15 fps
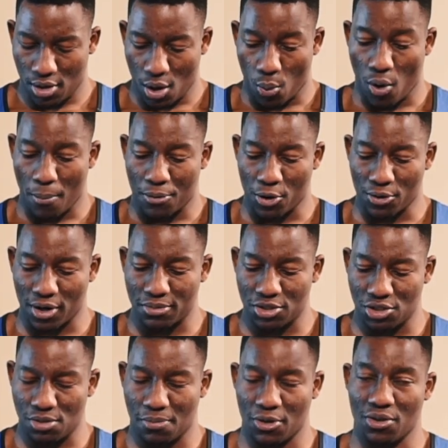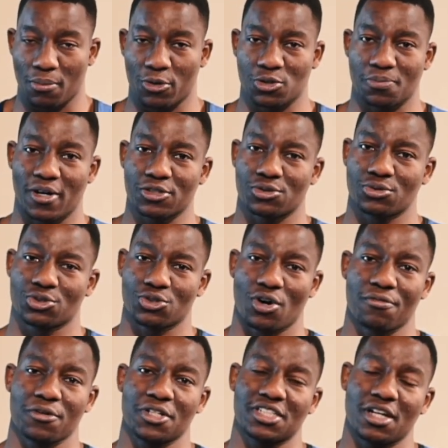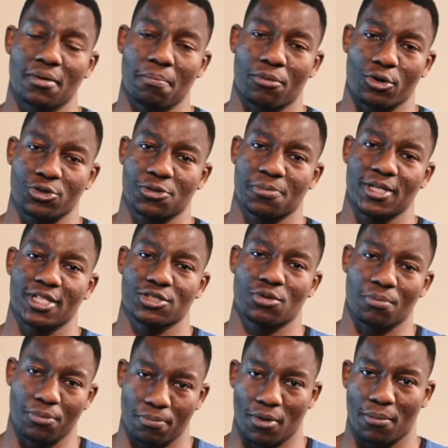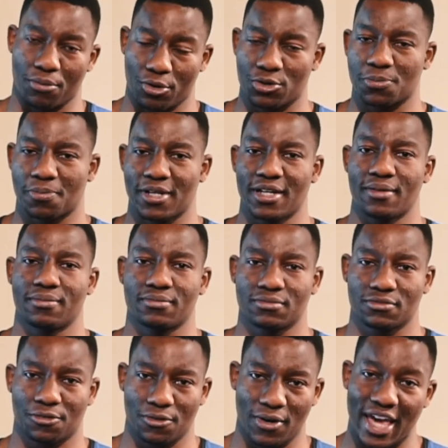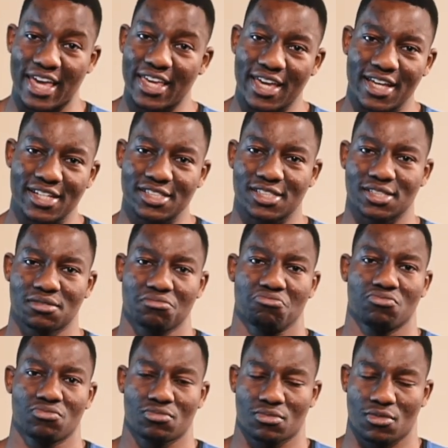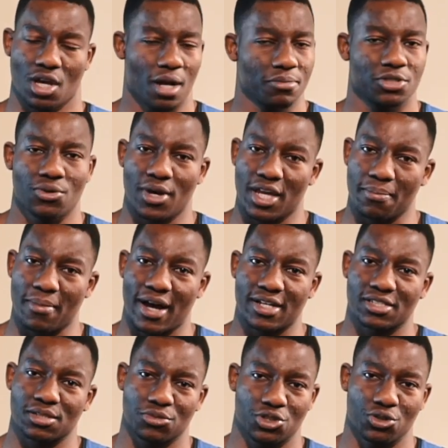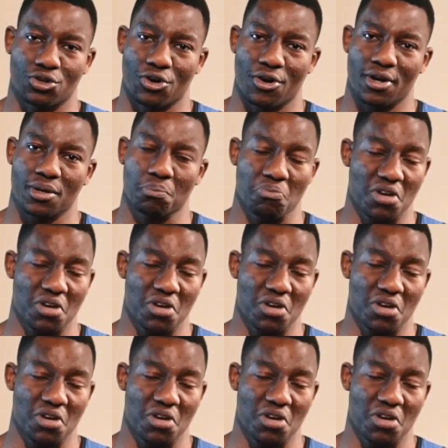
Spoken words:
What program did you build the most muscle? So I've only done bro split. So a bro split for 8 years. I'm still adding mass, I'm still growing.